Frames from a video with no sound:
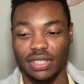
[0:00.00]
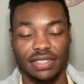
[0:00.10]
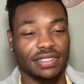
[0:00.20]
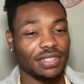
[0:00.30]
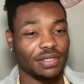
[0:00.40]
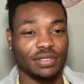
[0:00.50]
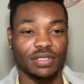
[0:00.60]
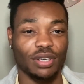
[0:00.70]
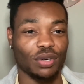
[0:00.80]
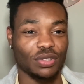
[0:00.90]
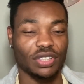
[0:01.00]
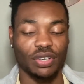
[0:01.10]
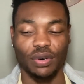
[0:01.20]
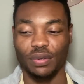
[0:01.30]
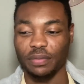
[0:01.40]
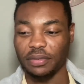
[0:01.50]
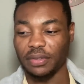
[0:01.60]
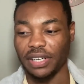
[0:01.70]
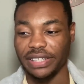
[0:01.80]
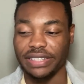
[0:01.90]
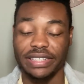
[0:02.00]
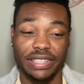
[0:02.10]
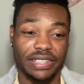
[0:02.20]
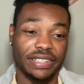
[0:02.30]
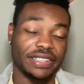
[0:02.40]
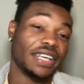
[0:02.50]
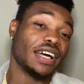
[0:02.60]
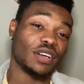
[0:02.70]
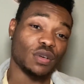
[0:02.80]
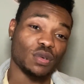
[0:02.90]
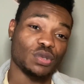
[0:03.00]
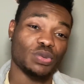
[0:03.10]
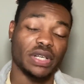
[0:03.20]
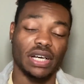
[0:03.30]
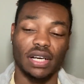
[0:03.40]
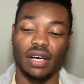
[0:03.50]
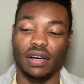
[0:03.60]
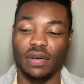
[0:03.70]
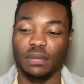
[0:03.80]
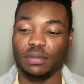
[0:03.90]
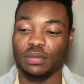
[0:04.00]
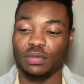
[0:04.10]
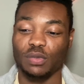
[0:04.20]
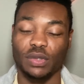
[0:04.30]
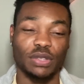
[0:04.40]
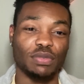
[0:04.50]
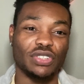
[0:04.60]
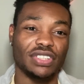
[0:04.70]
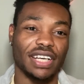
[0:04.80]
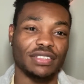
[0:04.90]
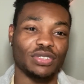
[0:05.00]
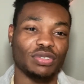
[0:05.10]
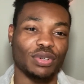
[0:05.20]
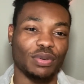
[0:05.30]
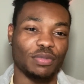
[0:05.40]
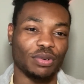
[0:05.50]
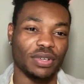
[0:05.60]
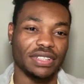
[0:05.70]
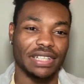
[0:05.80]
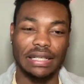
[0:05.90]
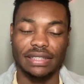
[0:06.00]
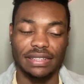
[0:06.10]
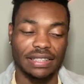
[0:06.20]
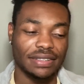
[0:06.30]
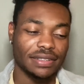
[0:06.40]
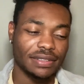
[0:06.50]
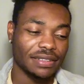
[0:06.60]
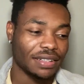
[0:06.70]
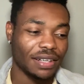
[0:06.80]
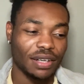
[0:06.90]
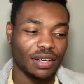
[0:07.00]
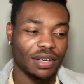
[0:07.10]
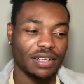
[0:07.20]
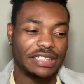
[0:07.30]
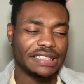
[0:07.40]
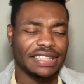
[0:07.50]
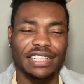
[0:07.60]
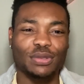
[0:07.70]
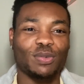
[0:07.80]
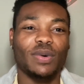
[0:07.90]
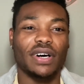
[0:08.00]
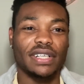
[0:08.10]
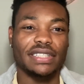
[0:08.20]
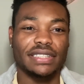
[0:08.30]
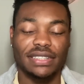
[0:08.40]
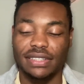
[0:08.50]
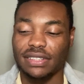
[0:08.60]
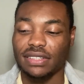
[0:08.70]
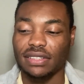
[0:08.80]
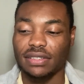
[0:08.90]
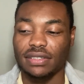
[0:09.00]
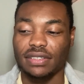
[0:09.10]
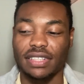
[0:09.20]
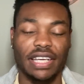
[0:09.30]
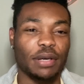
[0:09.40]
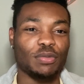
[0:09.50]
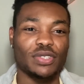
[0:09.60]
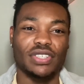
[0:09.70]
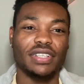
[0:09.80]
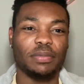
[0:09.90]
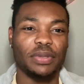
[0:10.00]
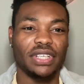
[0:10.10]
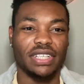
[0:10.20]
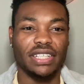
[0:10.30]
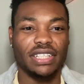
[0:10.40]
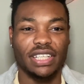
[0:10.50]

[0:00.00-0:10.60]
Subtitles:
Still, goal to goal, right? They got goals. We got we just had to score more, and that's what the game was gonna be.